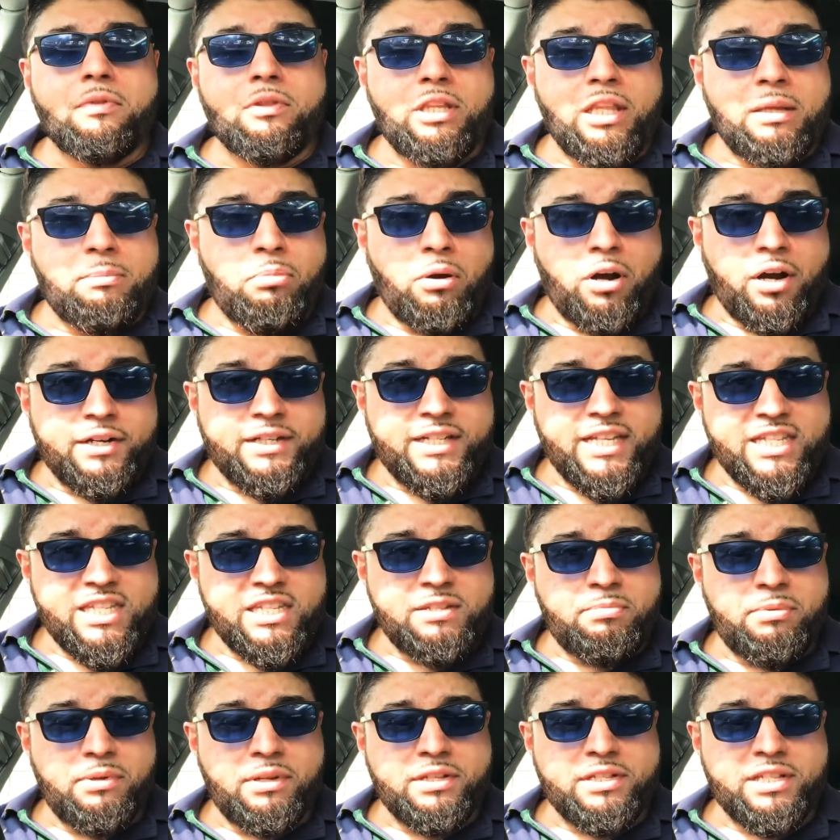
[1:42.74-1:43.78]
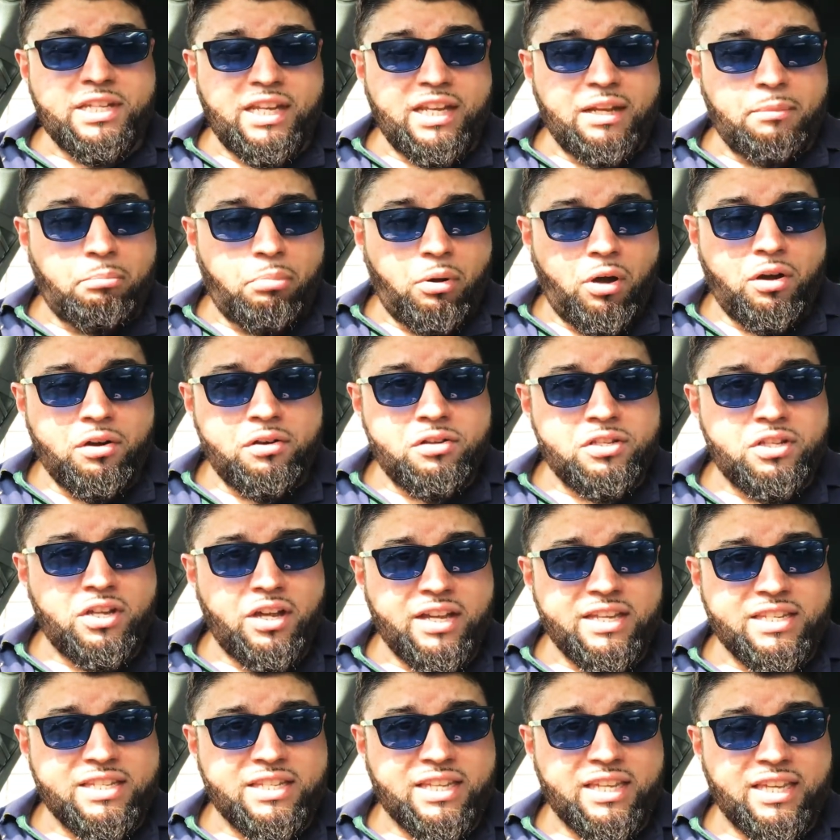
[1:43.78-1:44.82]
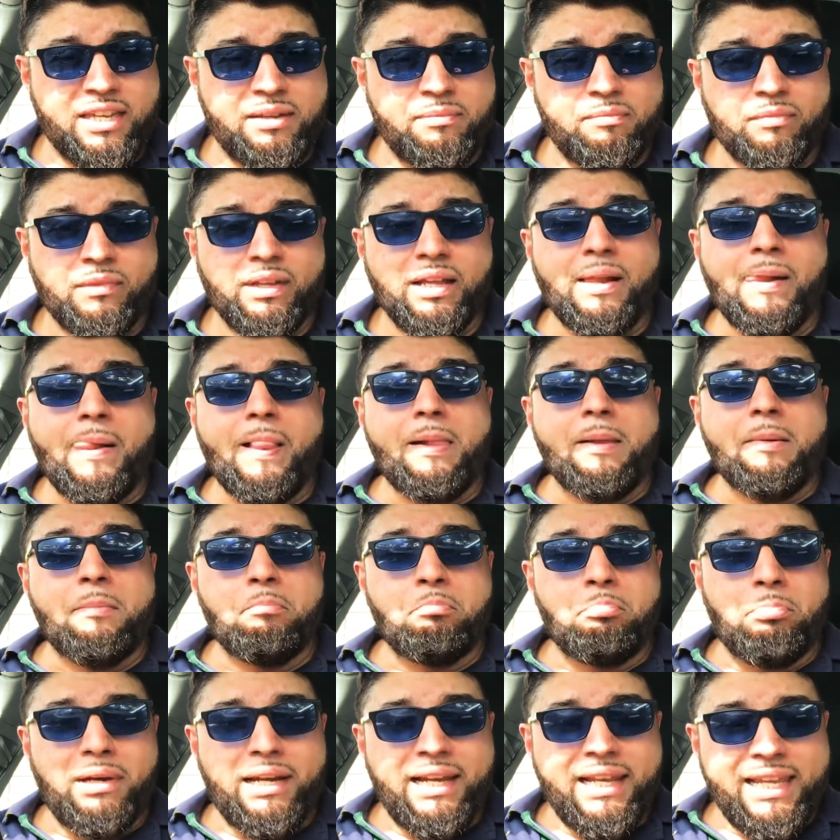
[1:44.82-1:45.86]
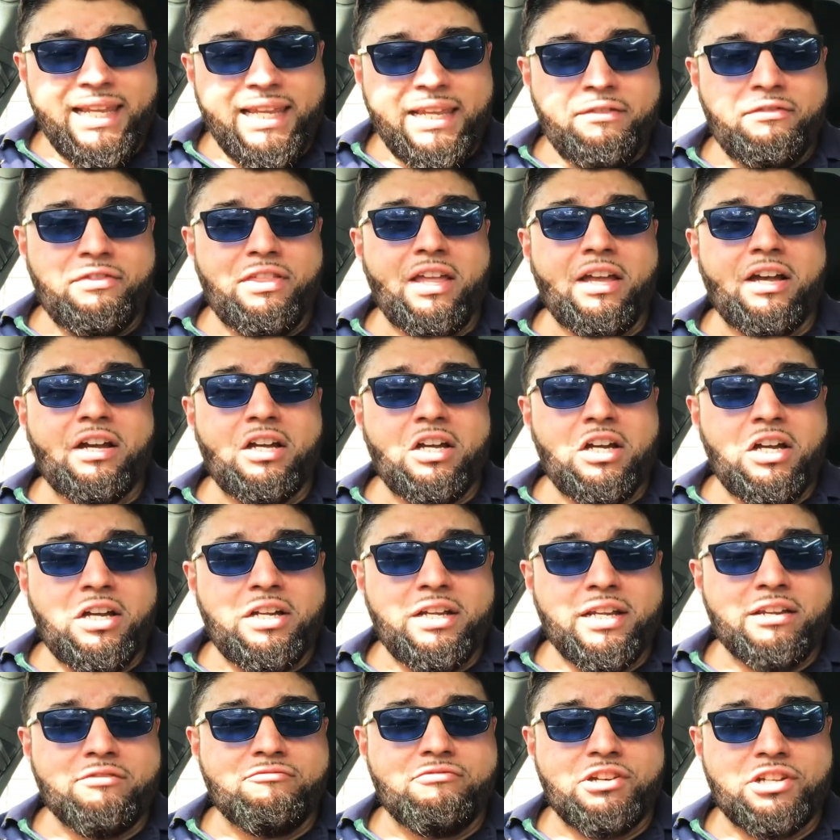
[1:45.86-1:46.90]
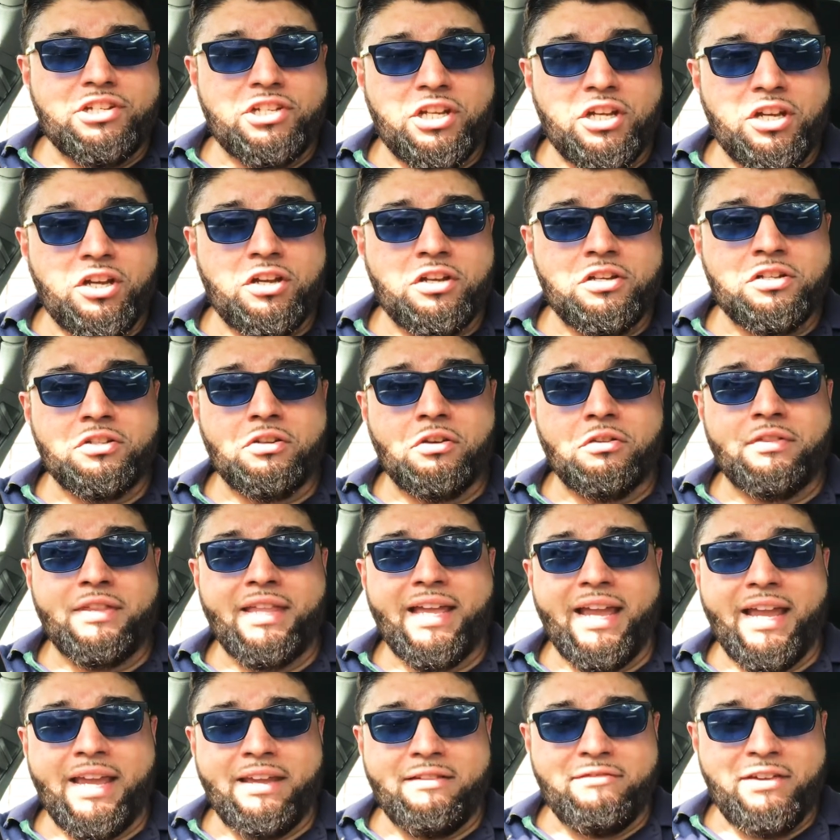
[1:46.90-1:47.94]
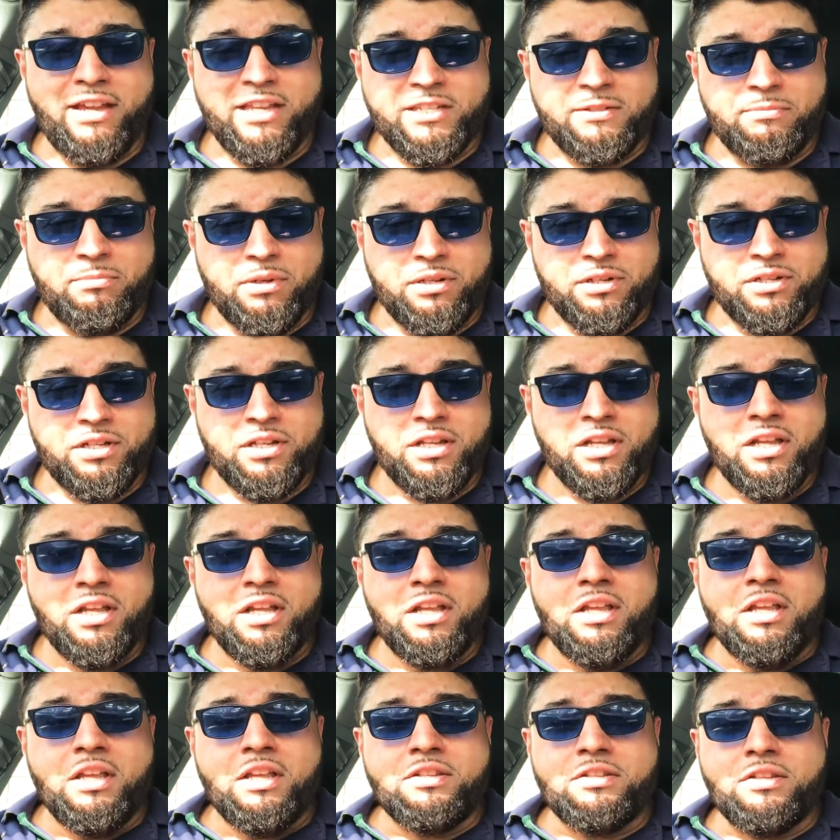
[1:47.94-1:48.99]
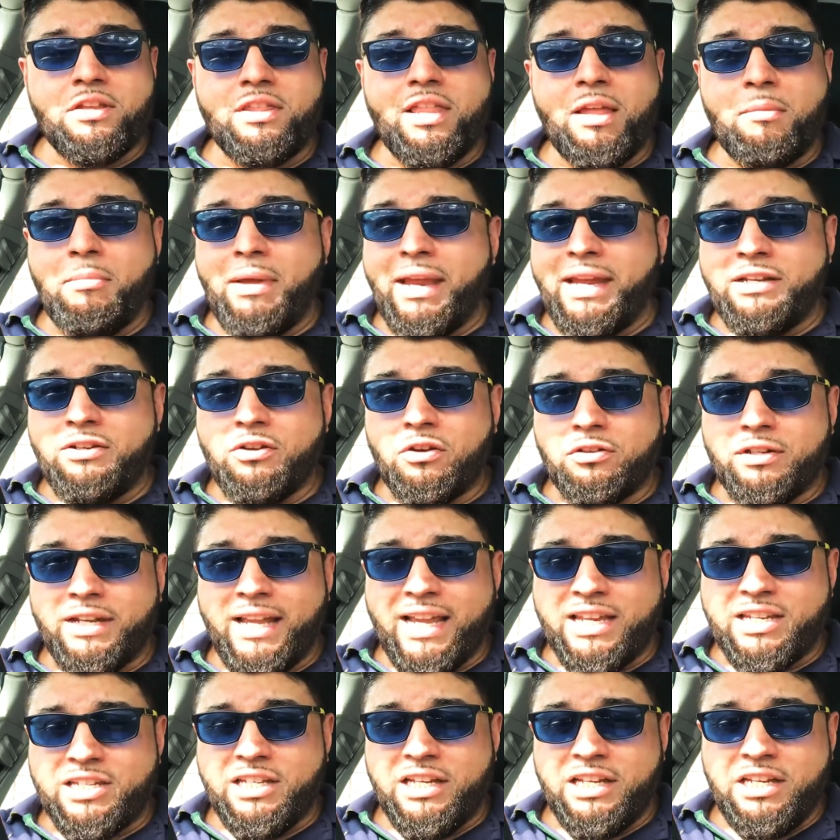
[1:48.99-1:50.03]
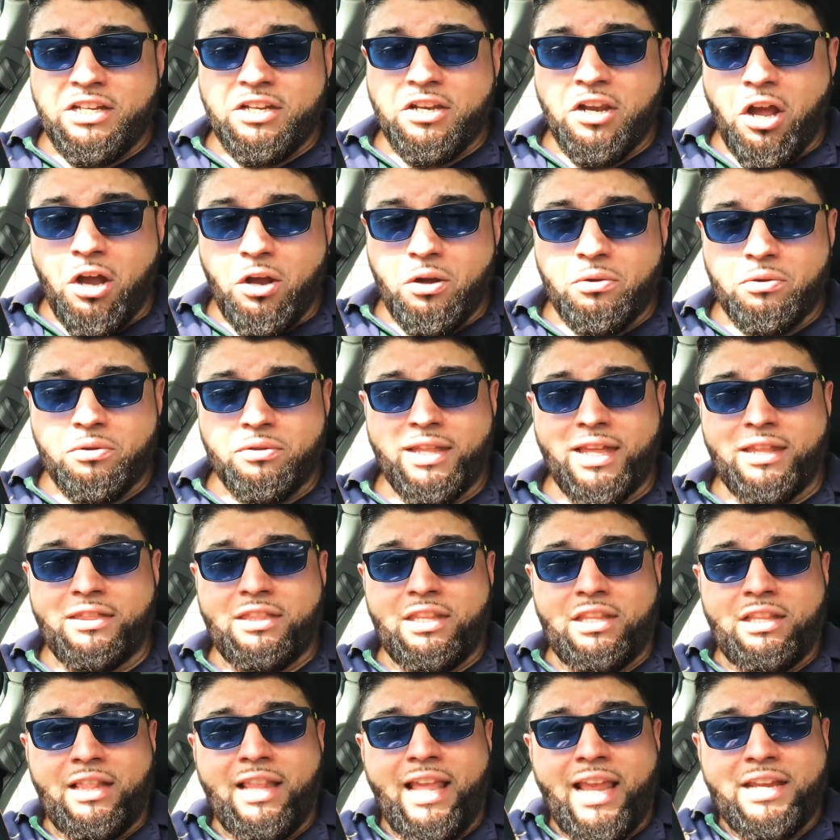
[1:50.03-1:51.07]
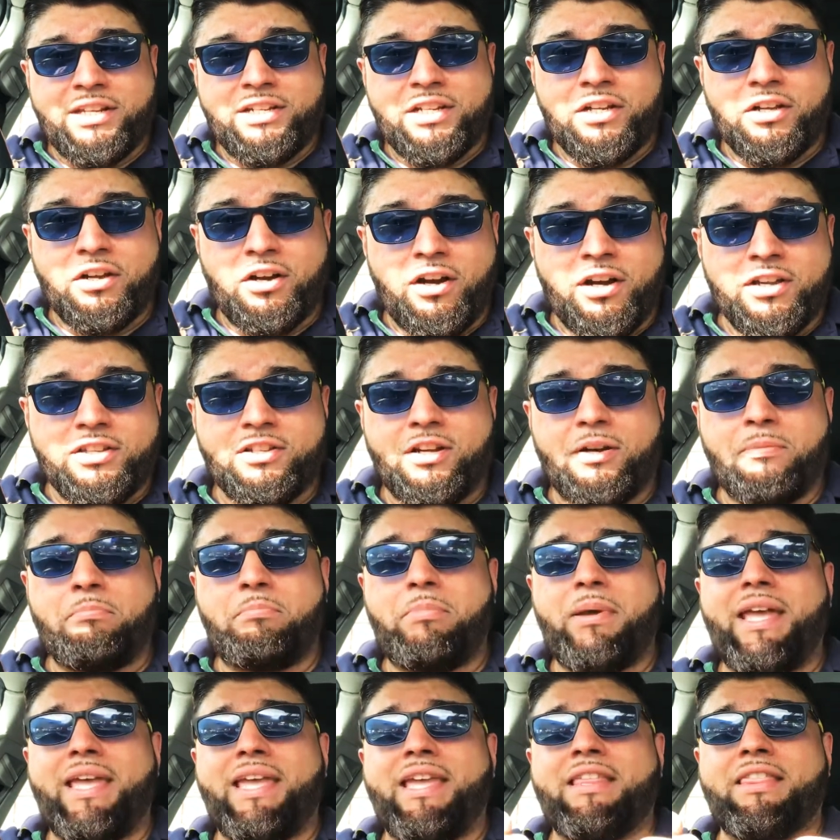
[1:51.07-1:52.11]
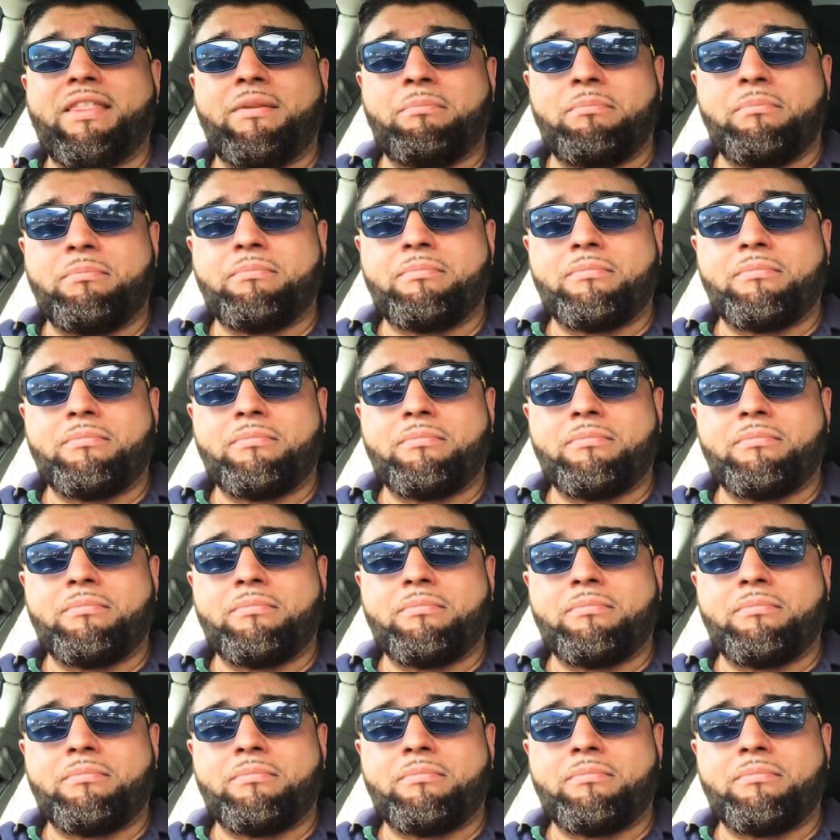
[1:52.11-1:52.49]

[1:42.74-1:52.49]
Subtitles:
the participants in a Ponzi scheme believe they are earning returns on their investment, so they may not actually know that the later guys are paying them.